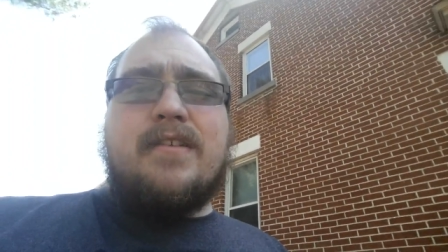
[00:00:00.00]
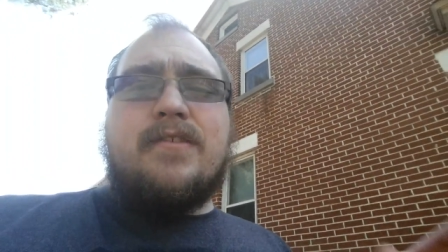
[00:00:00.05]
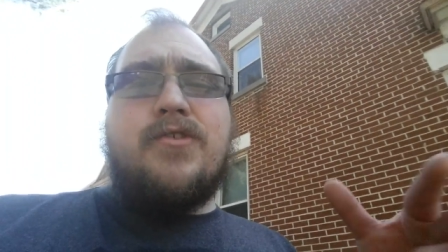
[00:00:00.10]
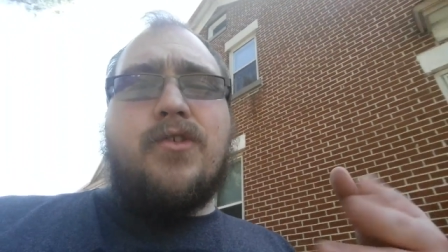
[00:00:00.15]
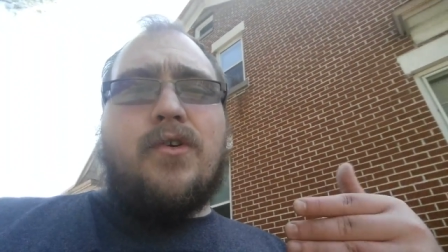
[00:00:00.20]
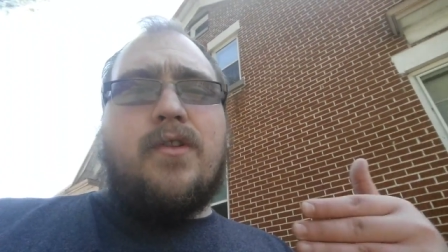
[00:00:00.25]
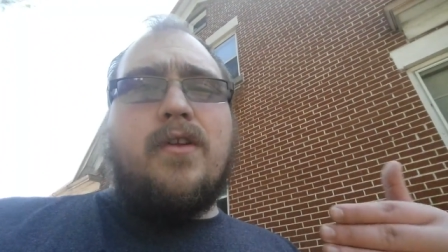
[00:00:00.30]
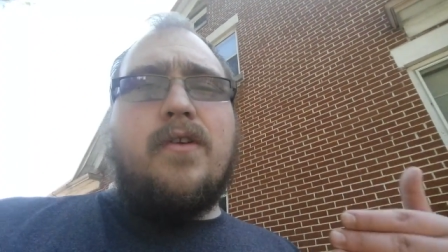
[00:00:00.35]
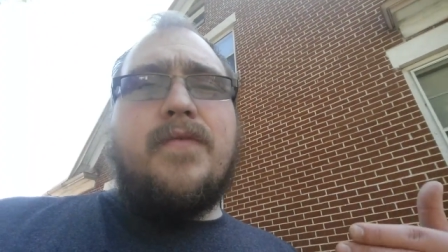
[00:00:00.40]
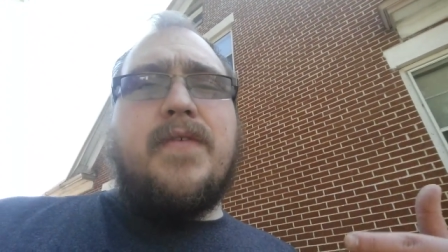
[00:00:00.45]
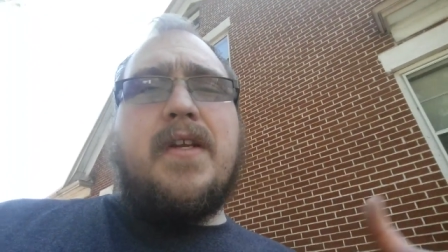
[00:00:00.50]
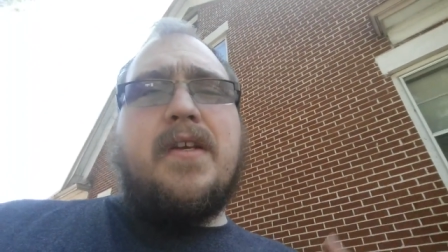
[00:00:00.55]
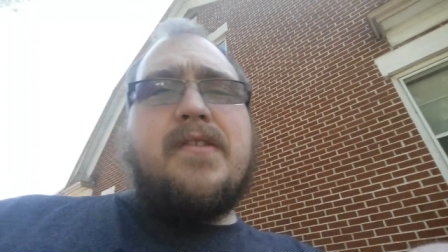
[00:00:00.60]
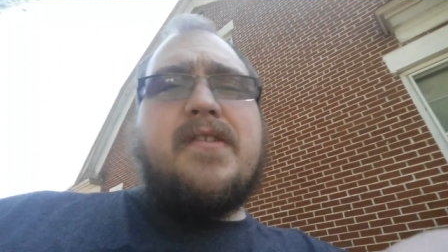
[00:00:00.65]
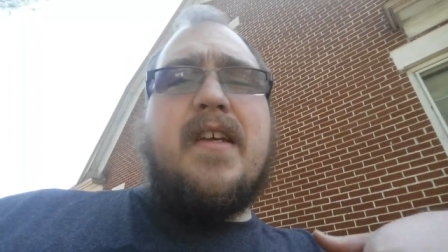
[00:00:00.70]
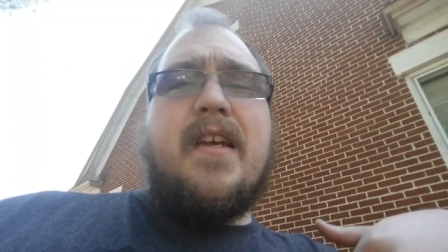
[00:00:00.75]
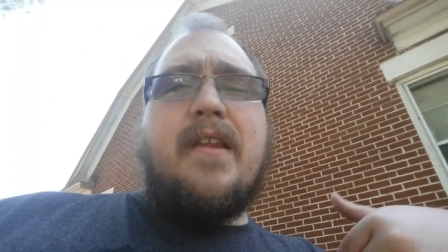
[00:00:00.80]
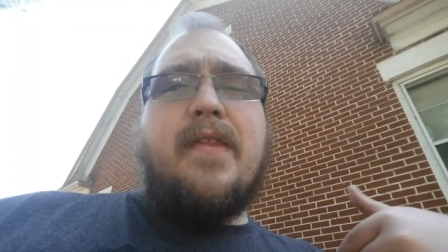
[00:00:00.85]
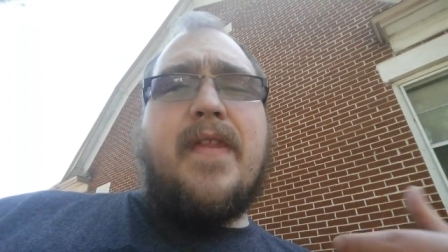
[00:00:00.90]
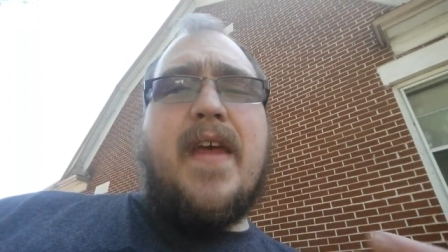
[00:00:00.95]
a short little video
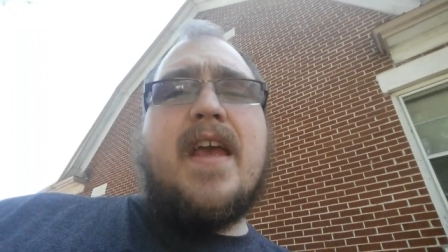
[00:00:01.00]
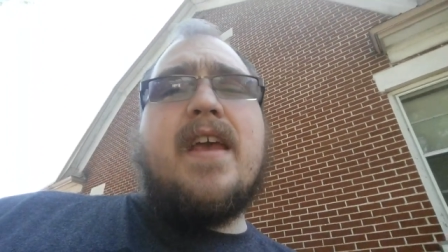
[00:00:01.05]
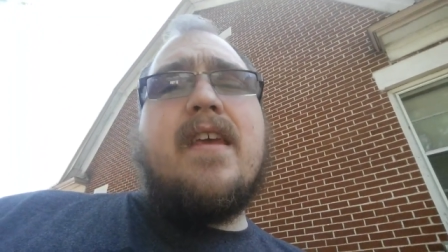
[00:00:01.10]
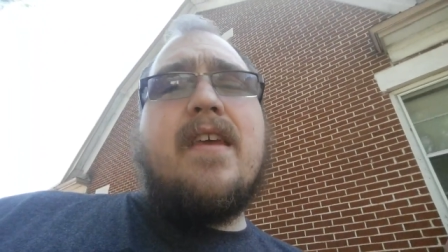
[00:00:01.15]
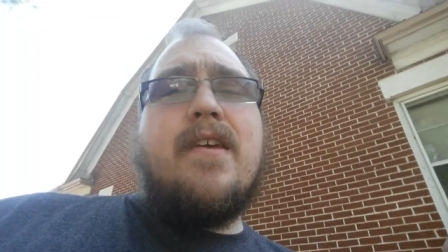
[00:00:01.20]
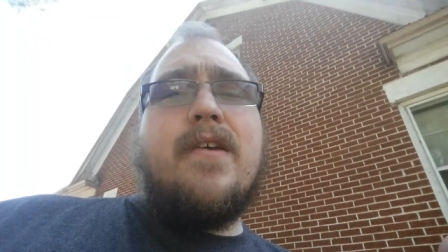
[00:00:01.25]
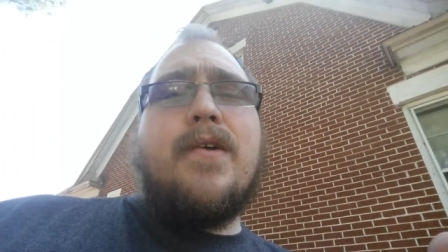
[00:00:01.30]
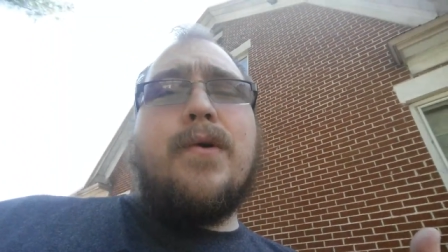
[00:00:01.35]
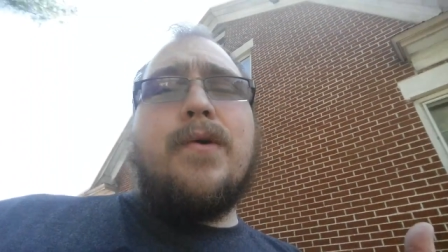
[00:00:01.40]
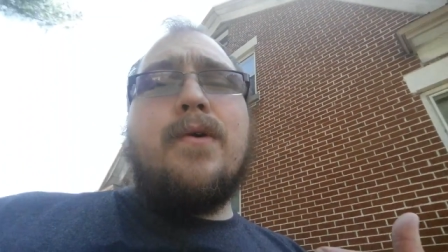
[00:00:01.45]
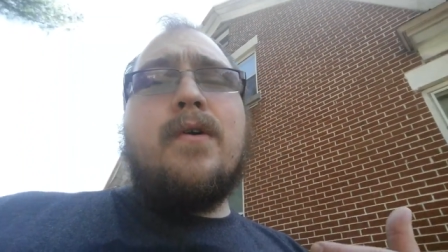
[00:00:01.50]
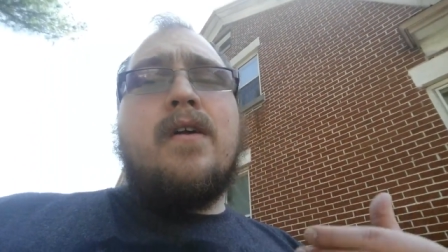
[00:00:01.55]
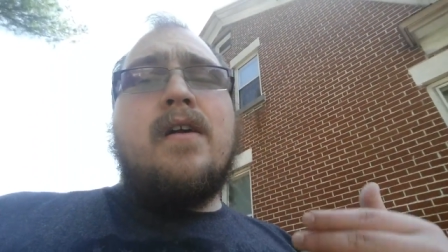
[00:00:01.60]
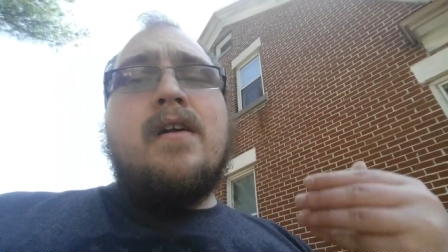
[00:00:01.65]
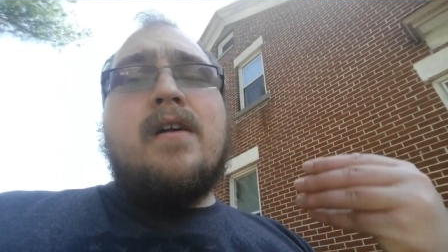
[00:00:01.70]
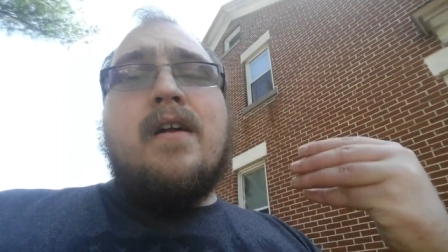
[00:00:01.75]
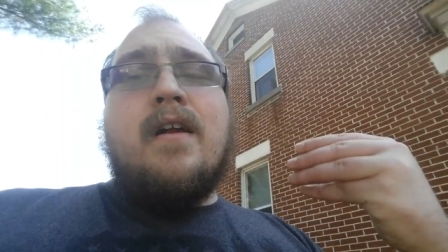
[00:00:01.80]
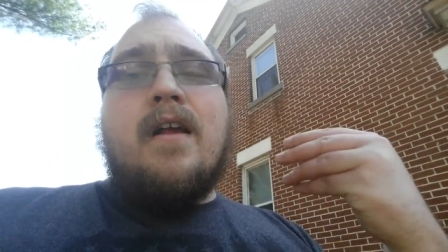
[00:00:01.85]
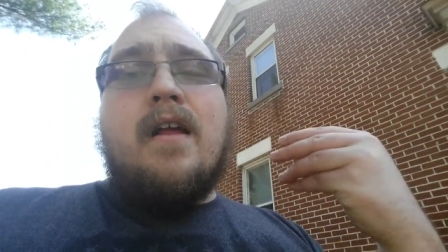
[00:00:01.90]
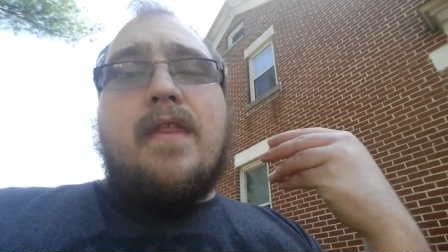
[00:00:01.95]
saying thank you.
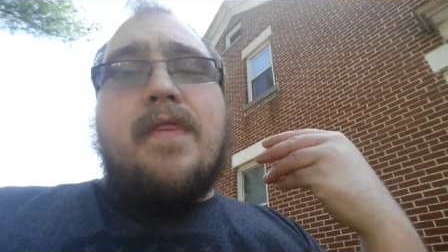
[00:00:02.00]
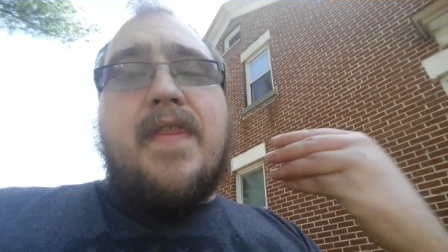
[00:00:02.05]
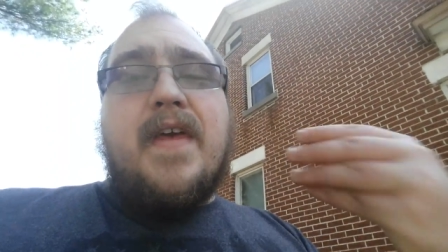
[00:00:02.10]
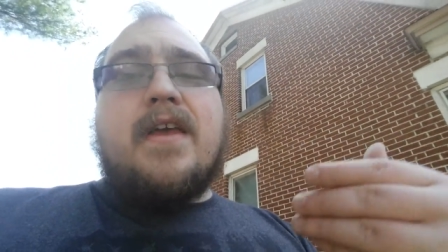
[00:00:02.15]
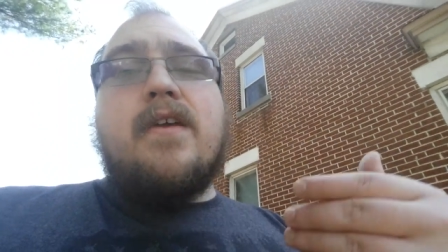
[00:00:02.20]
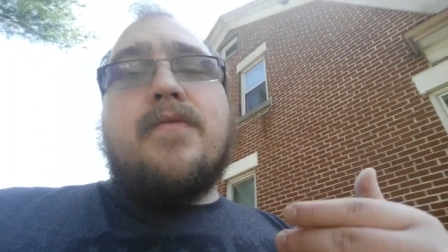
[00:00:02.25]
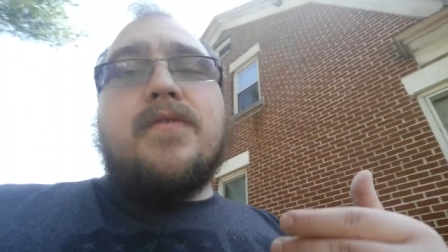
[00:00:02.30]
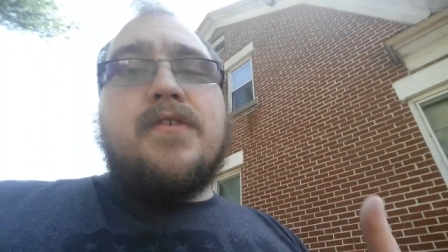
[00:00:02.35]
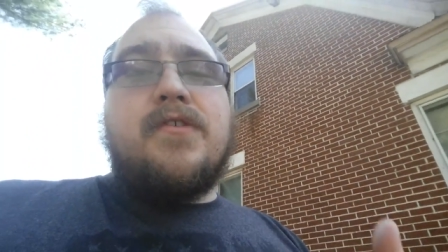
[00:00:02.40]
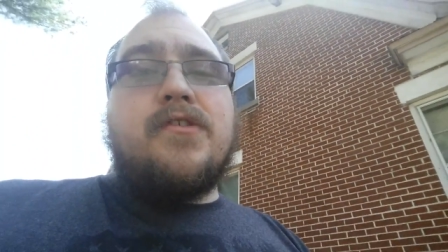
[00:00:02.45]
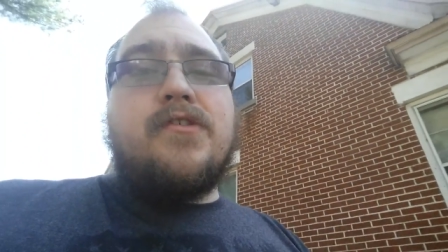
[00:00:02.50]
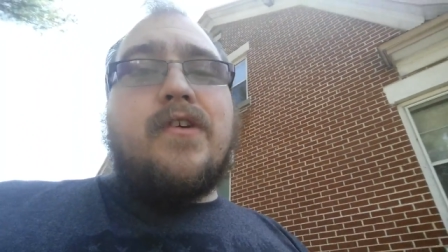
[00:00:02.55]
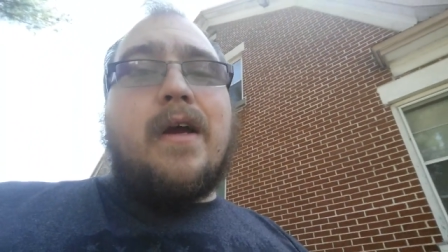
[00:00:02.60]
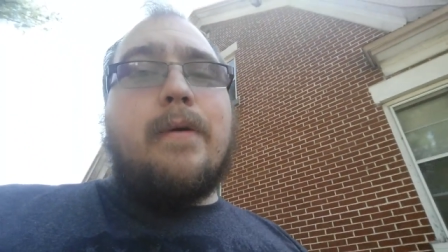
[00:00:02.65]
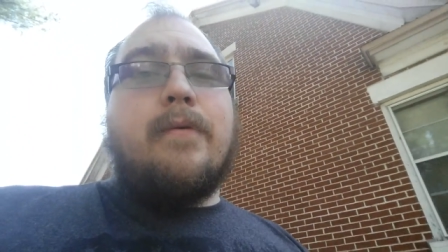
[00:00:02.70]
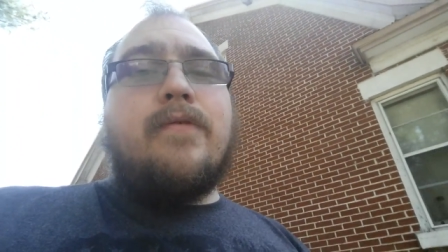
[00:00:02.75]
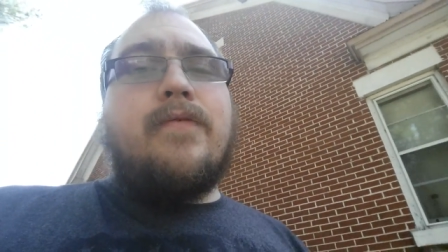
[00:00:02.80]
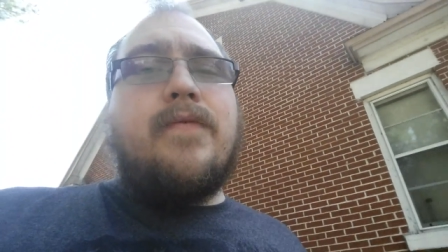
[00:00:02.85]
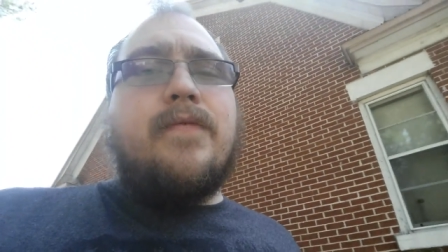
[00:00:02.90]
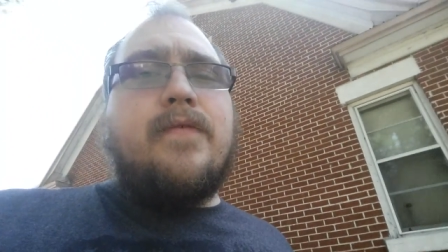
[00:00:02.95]
Thank you for
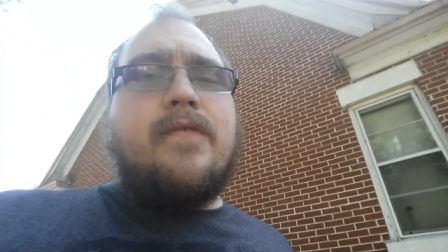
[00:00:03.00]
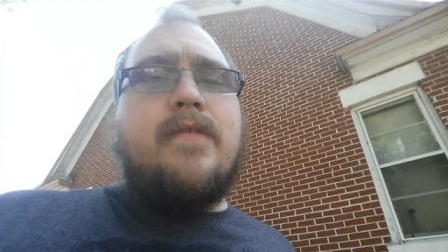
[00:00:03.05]
subscribing.